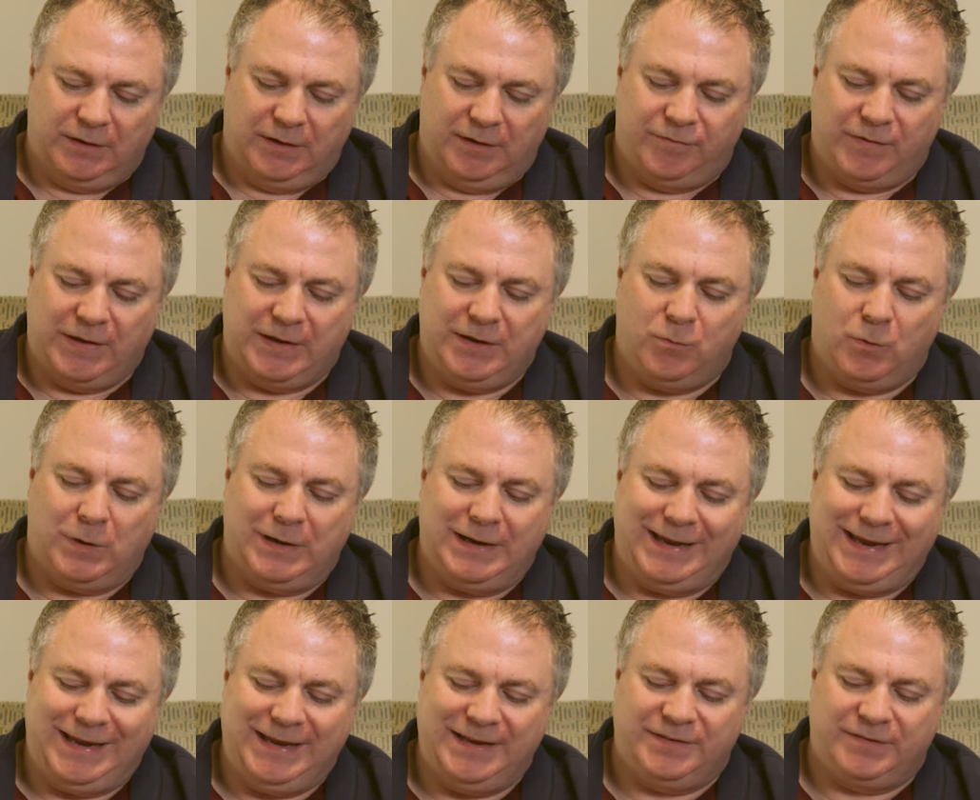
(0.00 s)
If anyone
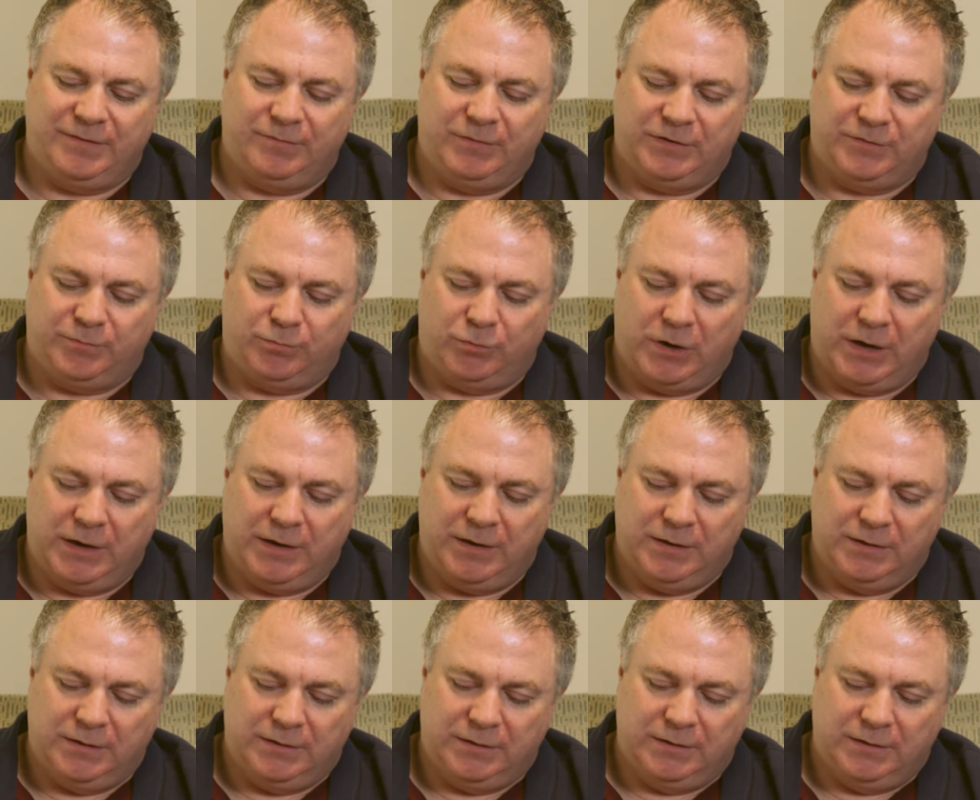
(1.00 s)
eats of this bread,
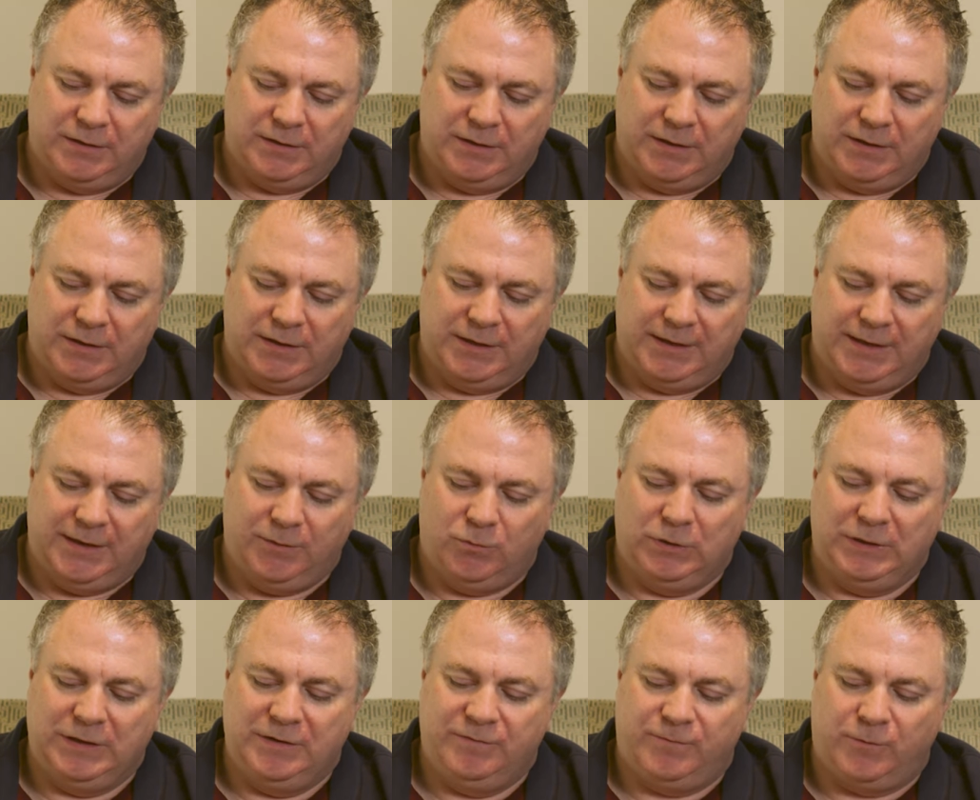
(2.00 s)
he
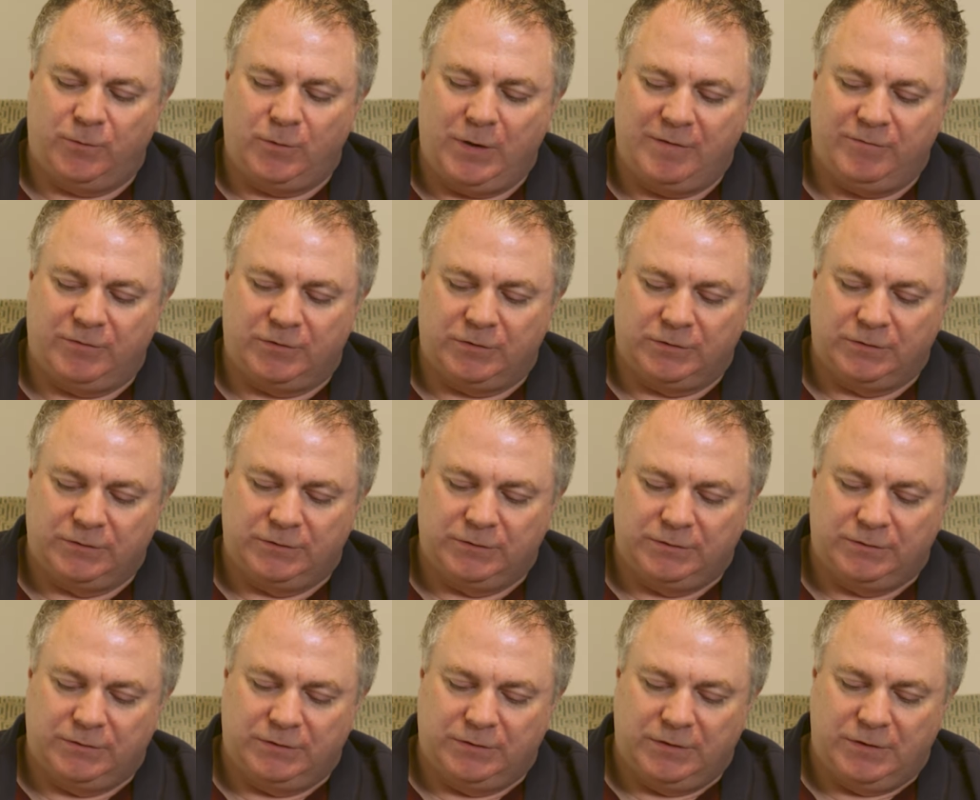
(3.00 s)
will live forever.
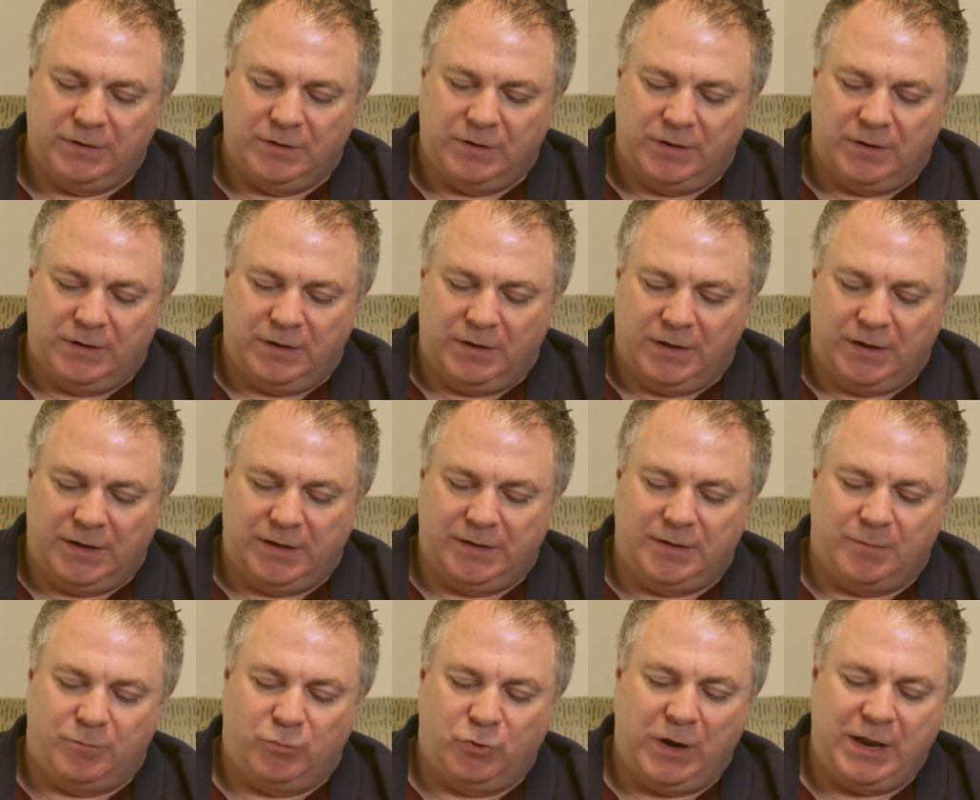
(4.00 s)

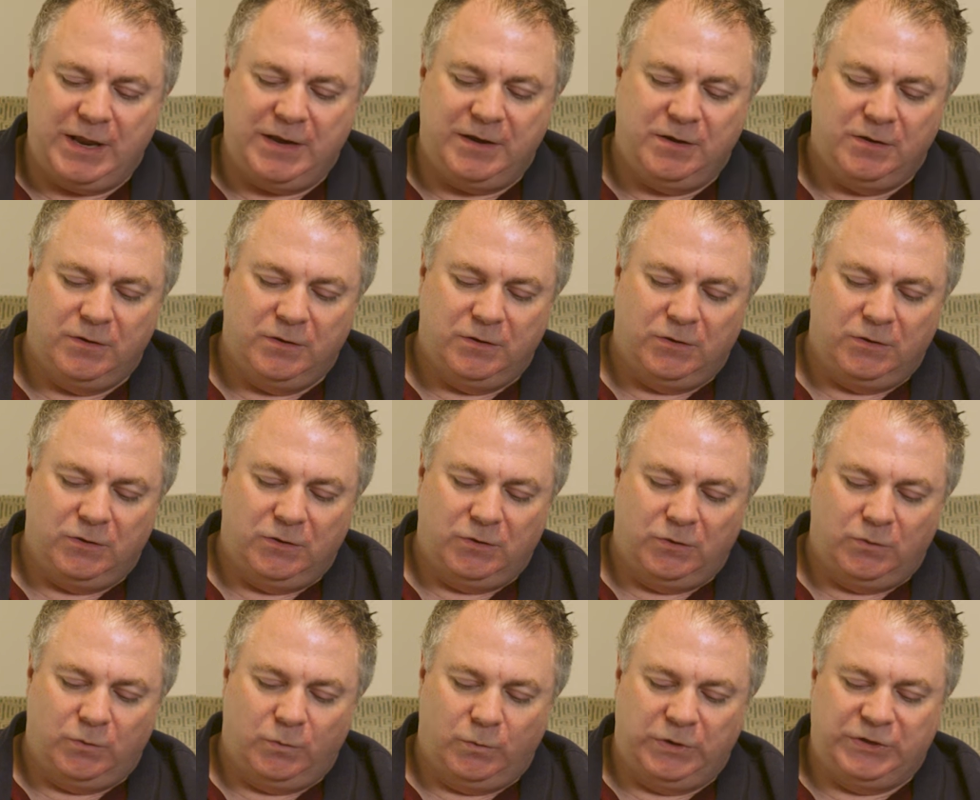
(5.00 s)
And the bread
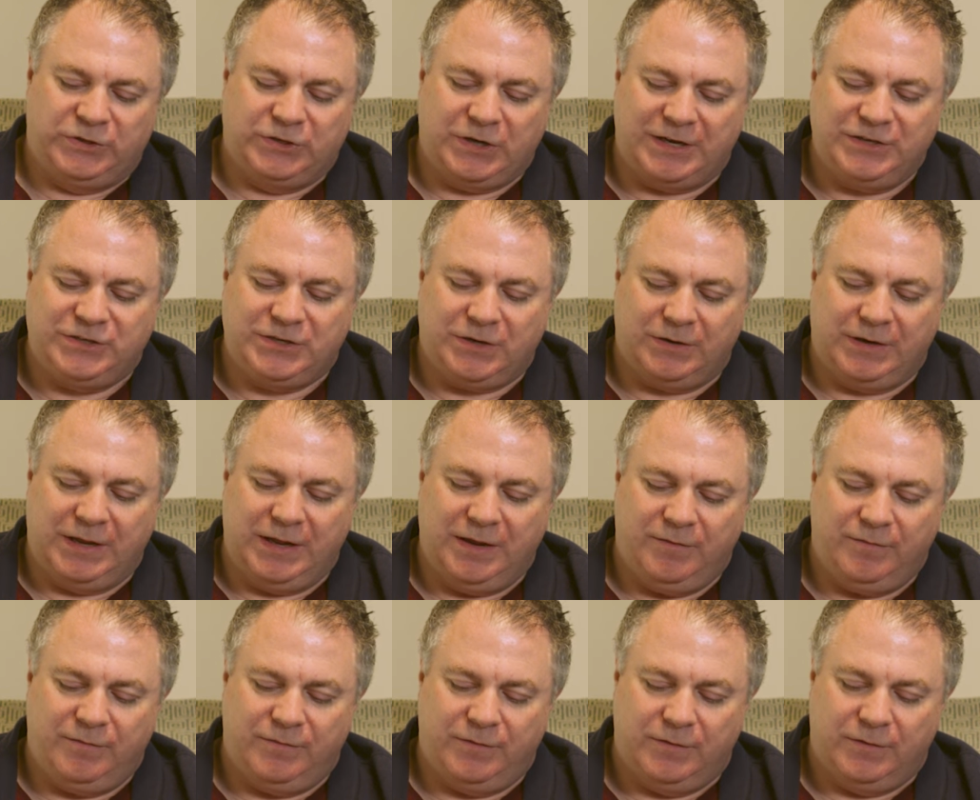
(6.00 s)
which I shall
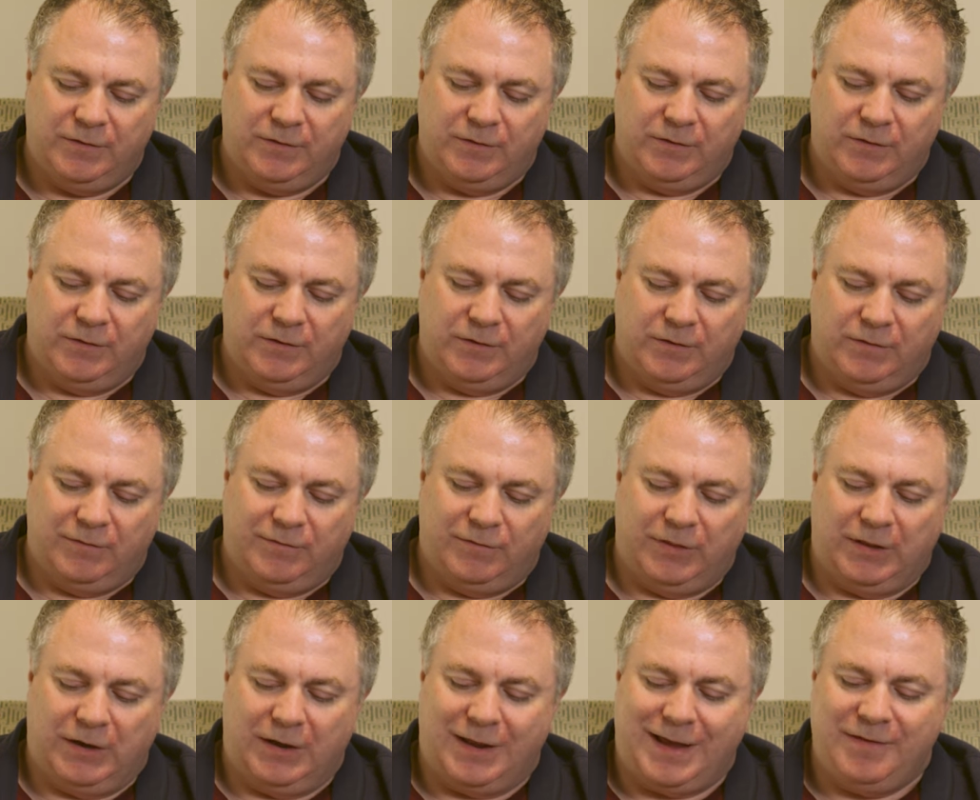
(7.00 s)
give
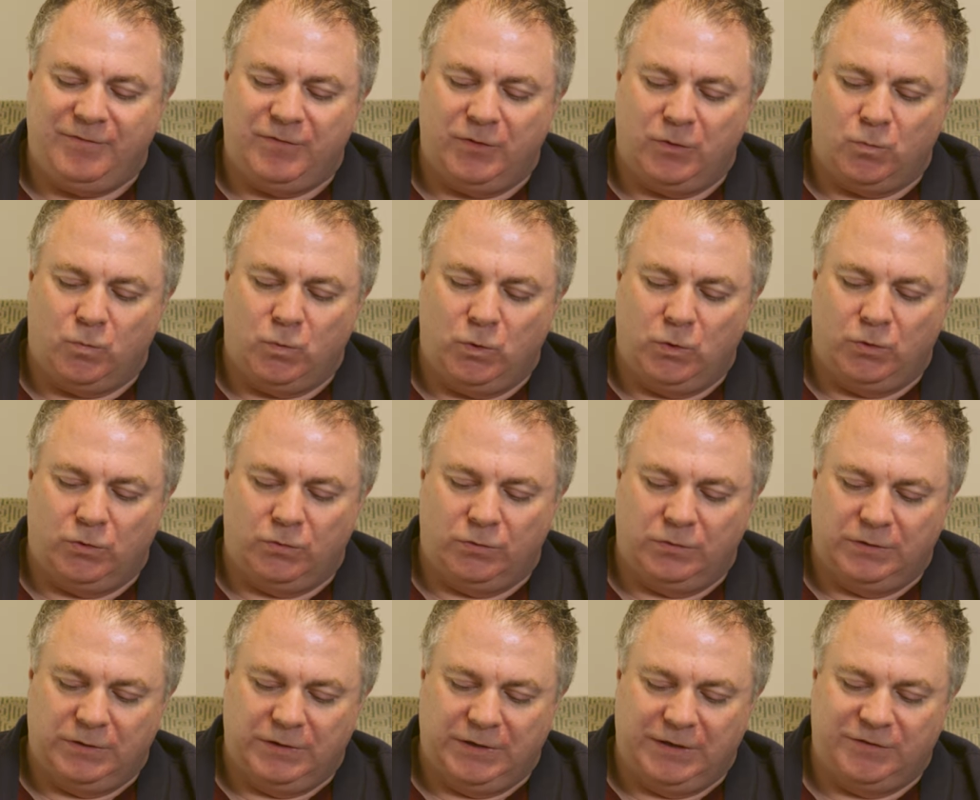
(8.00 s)
for the life of the world
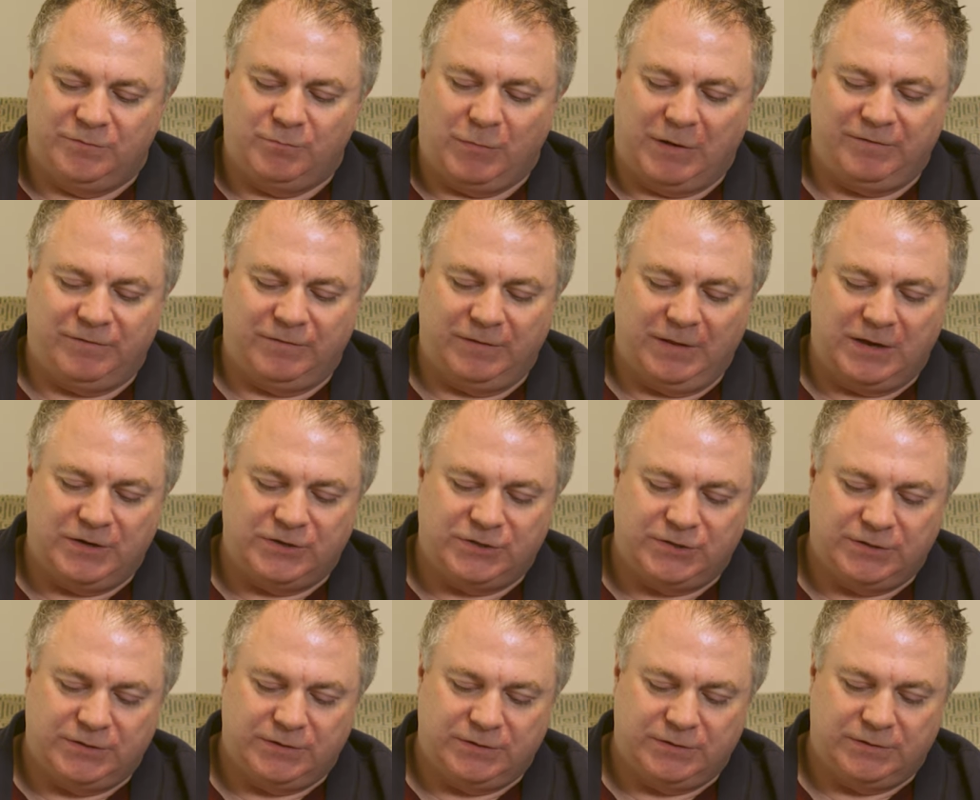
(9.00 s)
is my
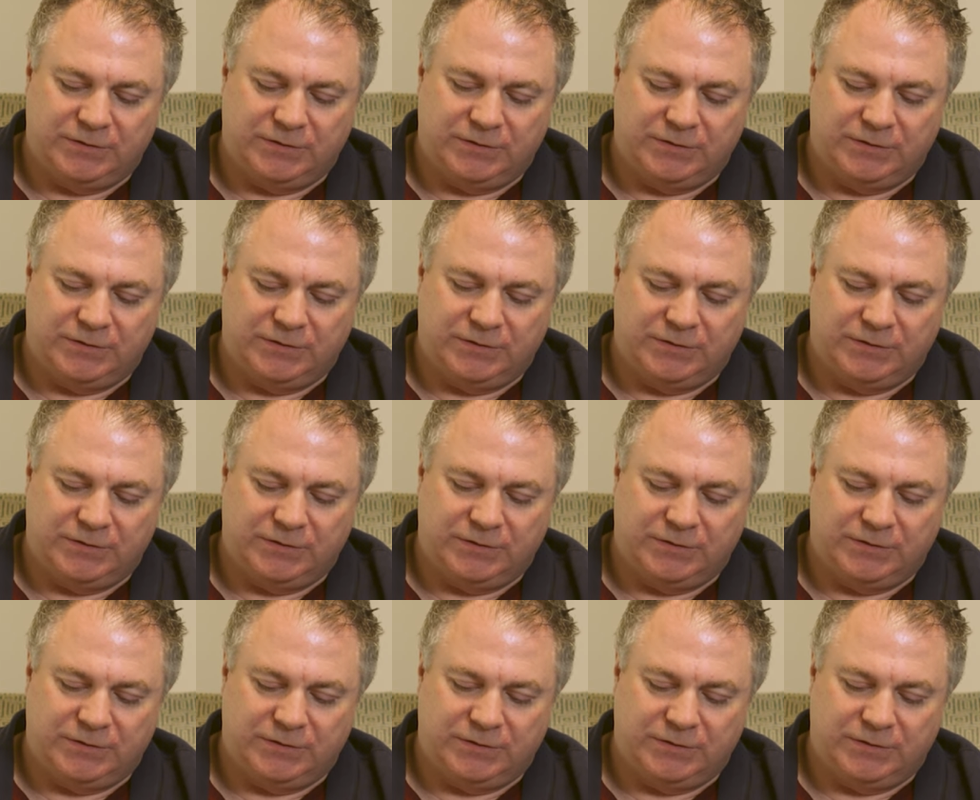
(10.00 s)
flesh.